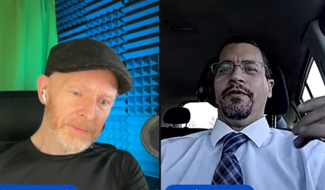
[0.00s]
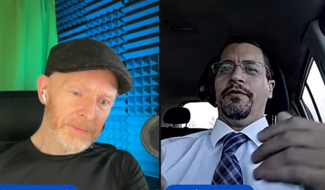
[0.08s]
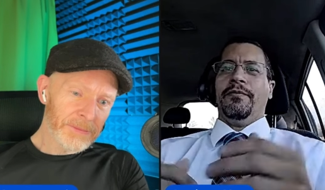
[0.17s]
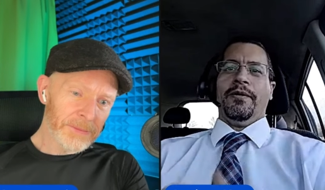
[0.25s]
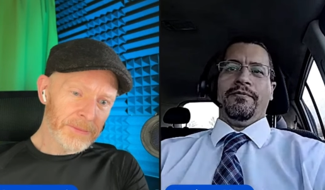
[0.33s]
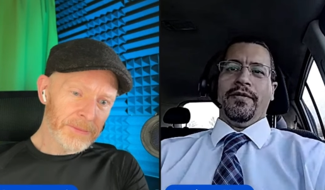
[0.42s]

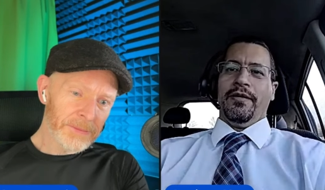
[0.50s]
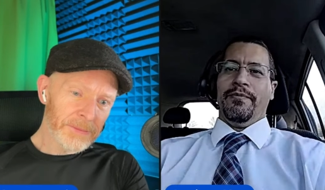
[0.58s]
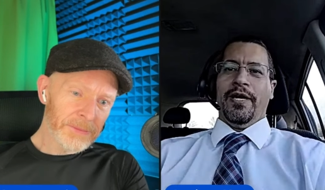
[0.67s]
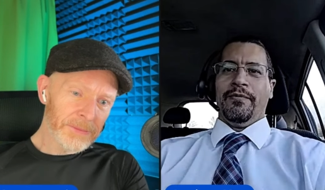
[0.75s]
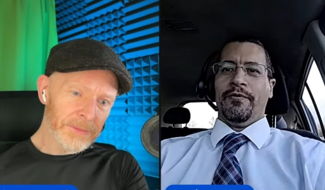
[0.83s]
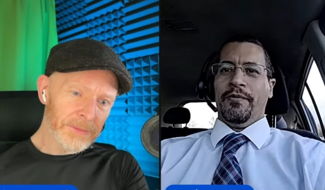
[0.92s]
Speaker 1: boom, I
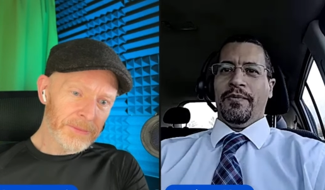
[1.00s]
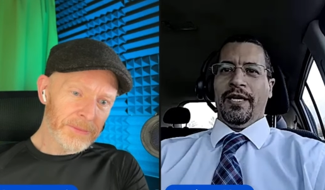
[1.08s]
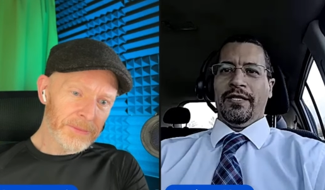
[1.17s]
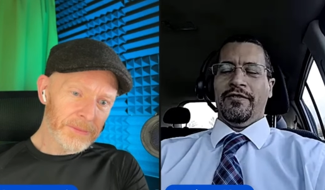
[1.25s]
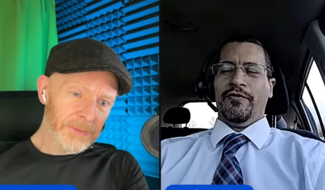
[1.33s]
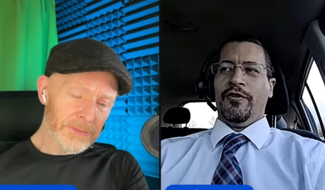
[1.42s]
pop right
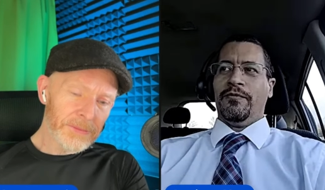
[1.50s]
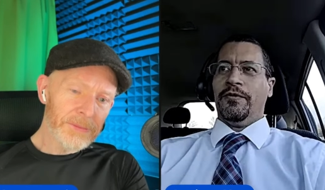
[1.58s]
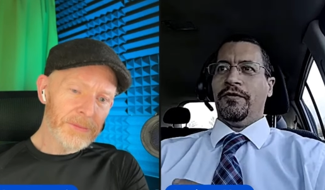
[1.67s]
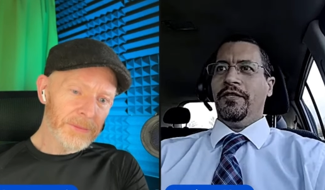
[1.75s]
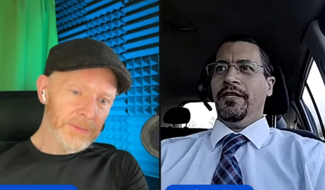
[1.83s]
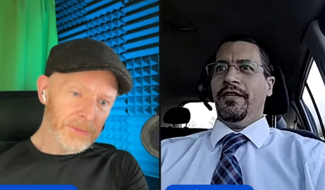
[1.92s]
back to
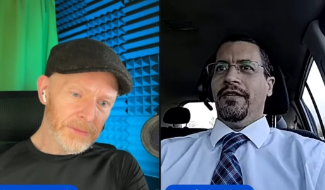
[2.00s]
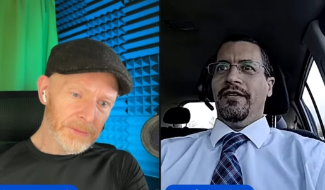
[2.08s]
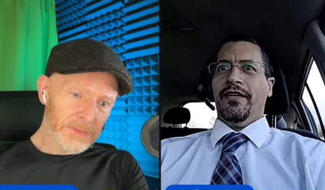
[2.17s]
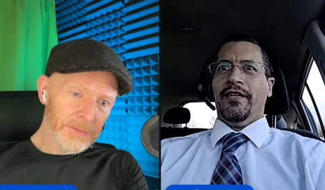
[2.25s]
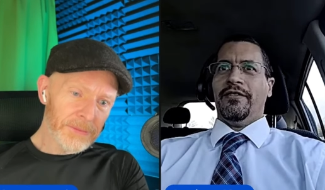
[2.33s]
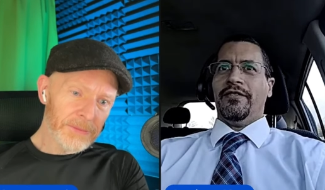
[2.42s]
normal.
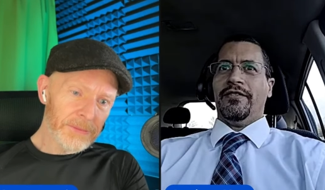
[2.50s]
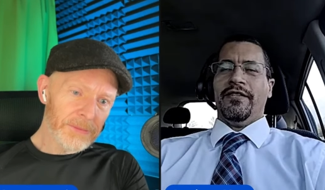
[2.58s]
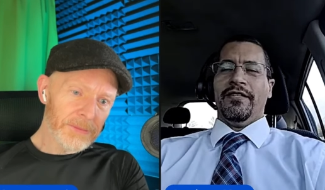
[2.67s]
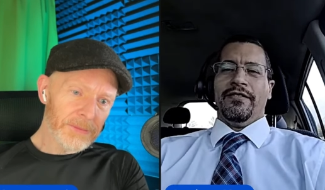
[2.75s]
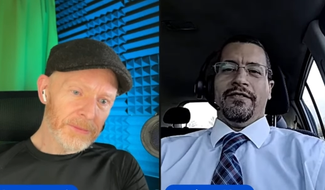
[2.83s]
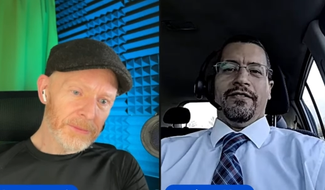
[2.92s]
And just
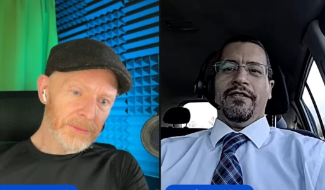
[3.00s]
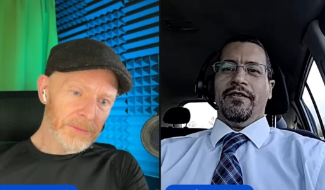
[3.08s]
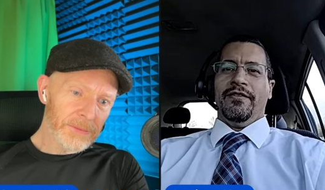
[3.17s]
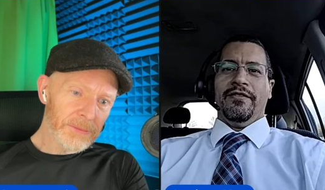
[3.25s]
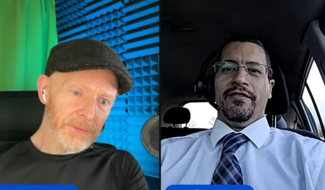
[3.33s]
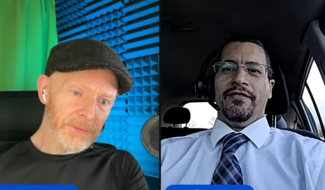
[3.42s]
it's
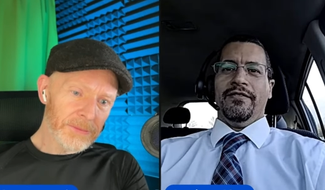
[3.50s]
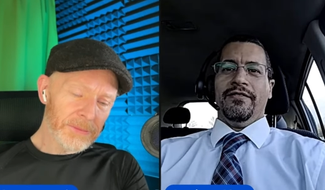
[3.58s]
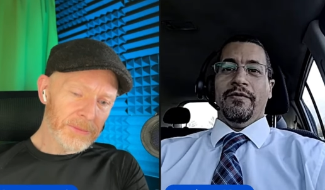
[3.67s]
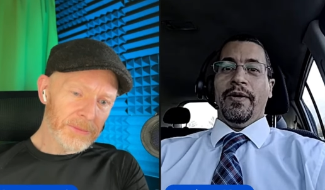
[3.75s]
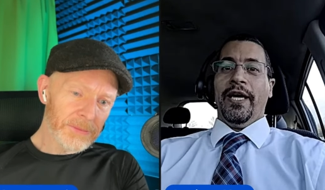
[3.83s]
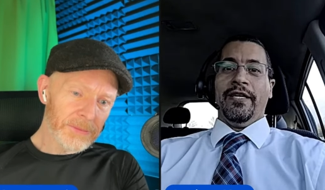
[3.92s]
the
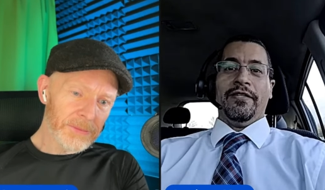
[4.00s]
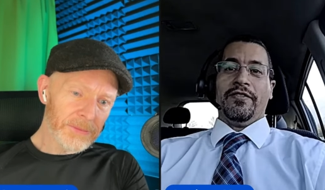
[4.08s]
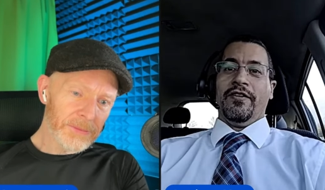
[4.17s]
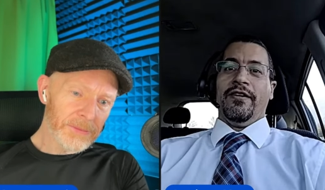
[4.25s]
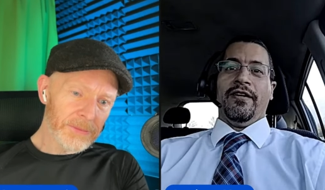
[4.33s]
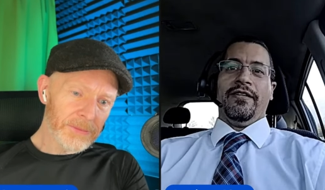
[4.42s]
pain is
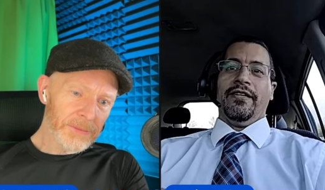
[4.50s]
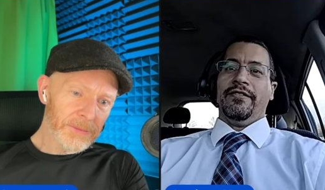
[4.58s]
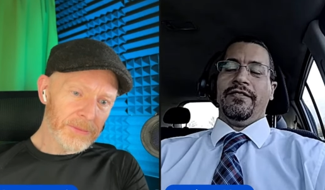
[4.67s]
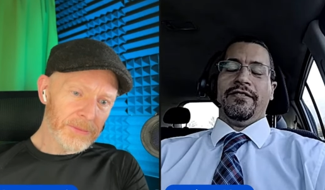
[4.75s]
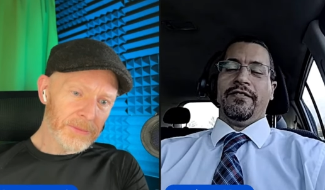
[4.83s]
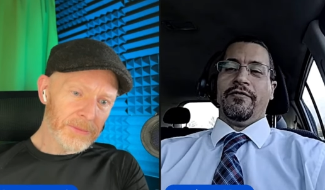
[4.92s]
gone.
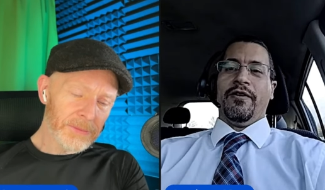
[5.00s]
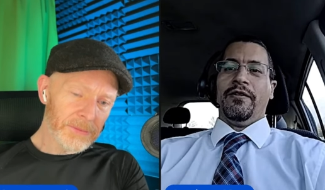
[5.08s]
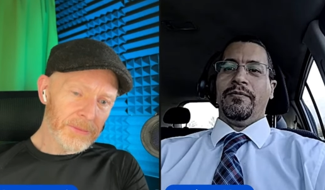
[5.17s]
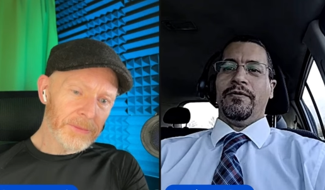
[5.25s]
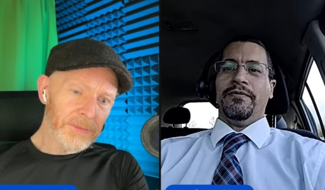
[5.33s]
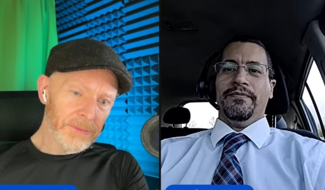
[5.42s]
That's just
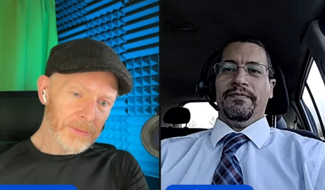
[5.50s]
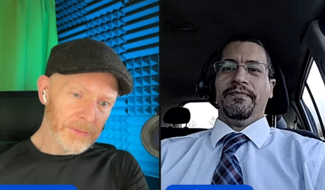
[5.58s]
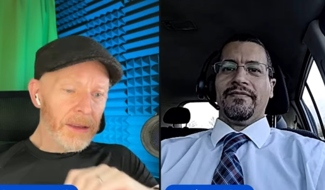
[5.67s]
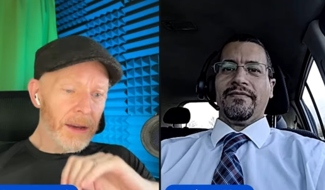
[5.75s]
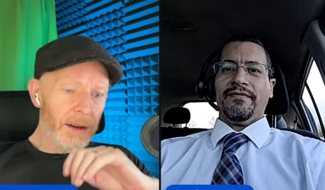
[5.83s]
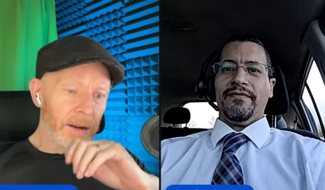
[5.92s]
incredible.
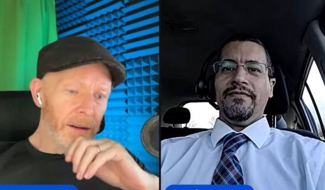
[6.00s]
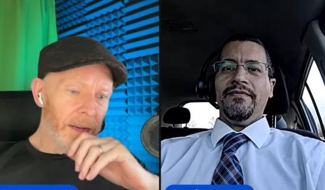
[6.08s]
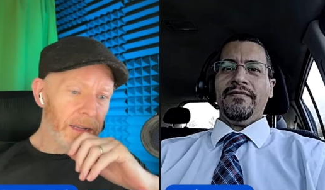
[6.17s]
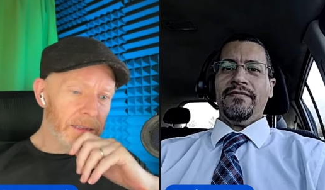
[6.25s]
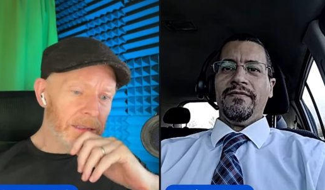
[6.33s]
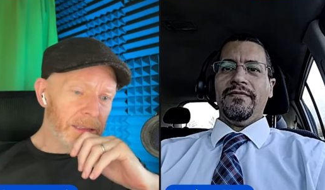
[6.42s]
Speaker 2: Yeah,
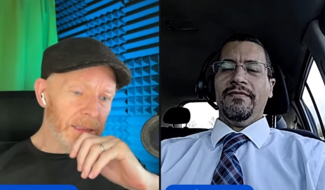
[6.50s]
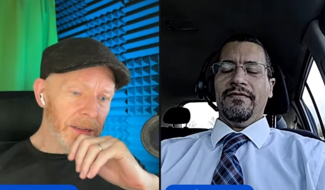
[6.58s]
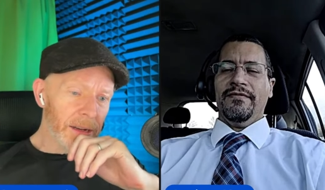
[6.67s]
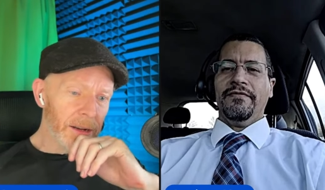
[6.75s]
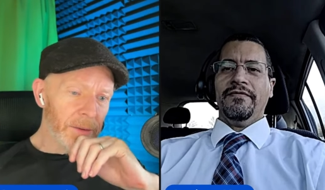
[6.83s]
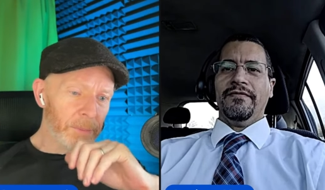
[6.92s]
it's
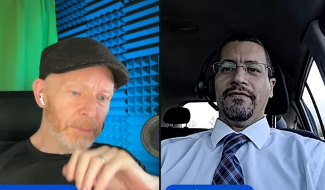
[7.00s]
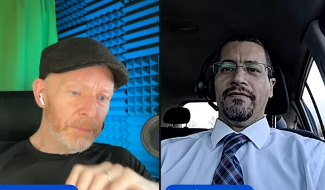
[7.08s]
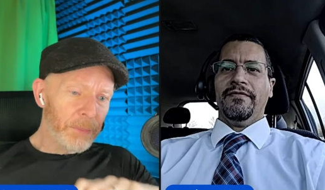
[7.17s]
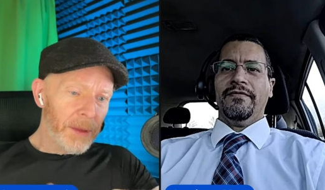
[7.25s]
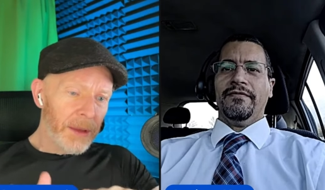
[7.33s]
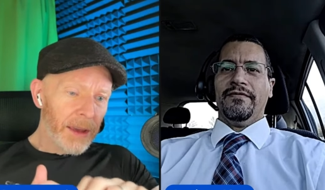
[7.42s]

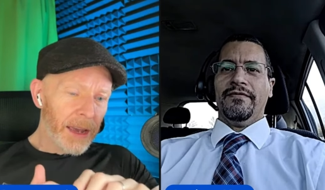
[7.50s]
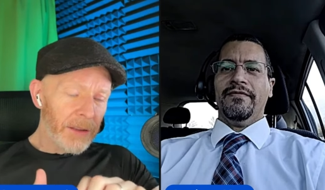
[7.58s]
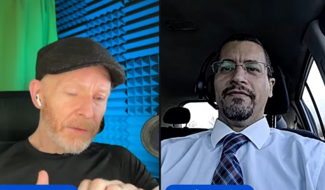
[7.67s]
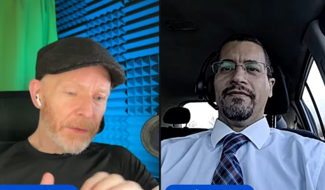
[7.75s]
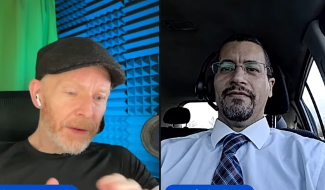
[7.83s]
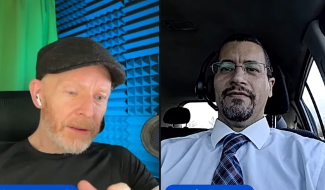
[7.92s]

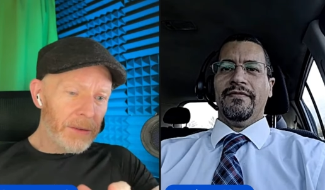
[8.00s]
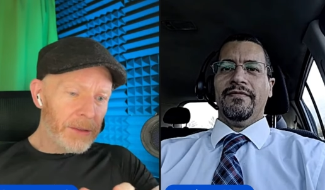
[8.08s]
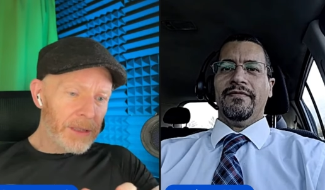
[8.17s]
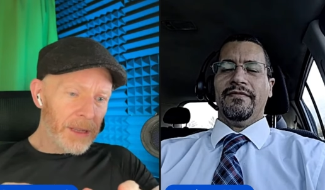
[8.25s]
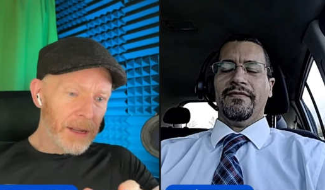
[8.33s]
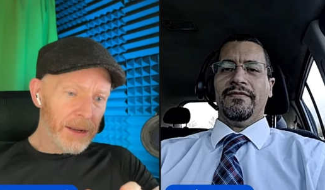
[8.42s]
it
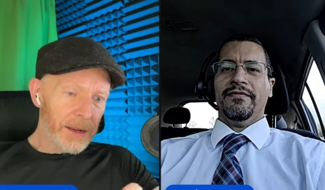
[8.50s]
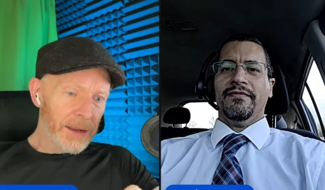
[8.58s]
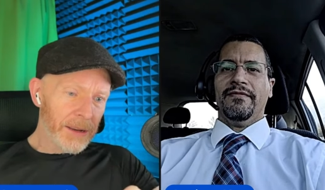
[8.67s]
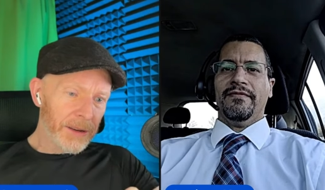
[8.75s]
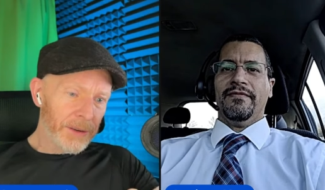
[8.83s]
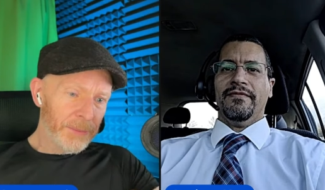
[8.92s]
feels
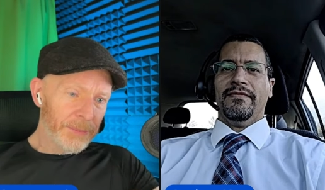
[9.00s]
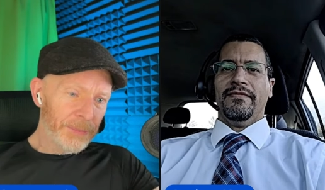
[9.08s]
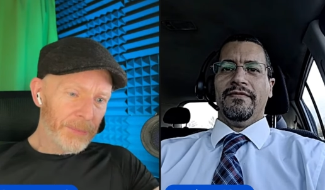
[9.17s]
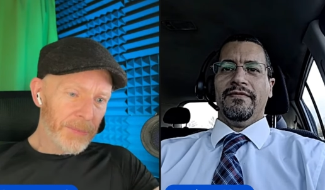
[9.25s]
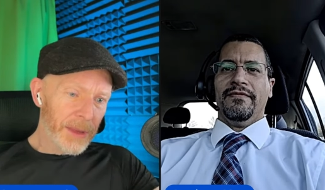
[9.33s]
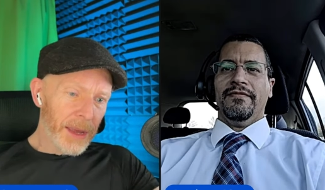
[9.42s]
like
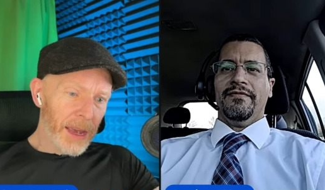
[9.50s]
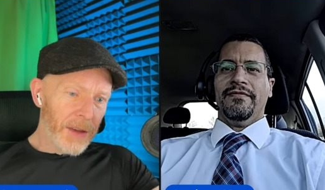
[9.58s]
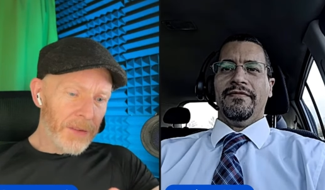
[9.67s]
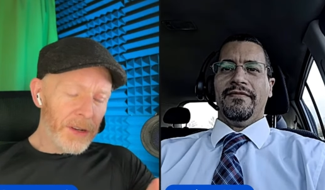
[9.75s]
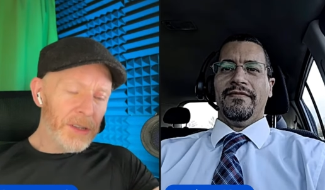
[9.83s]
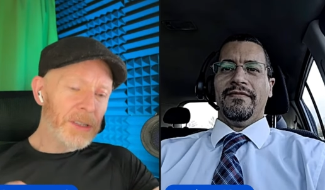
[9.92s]

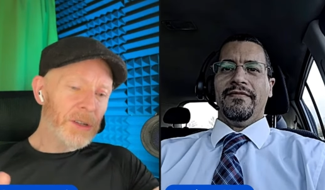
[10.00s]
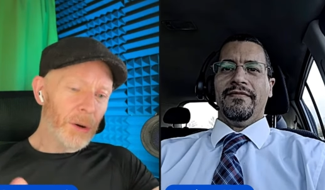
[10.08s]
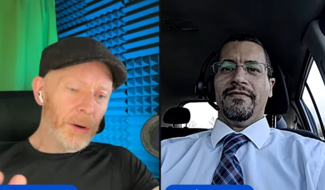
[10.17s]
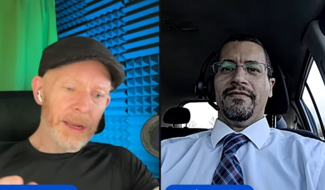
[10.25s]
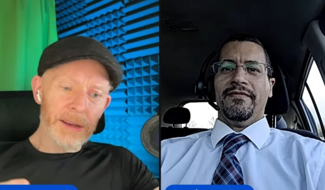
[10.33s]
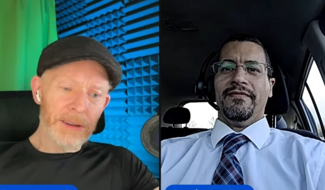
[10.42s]
if you're just
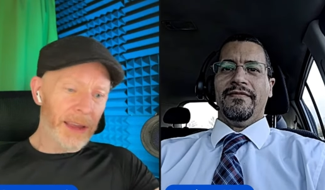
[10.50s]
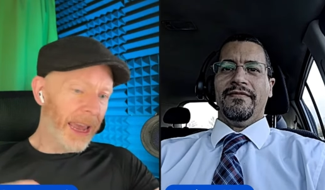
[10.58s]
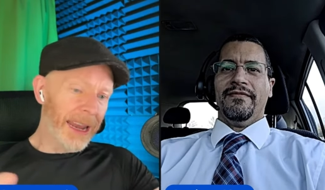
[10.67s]
talking to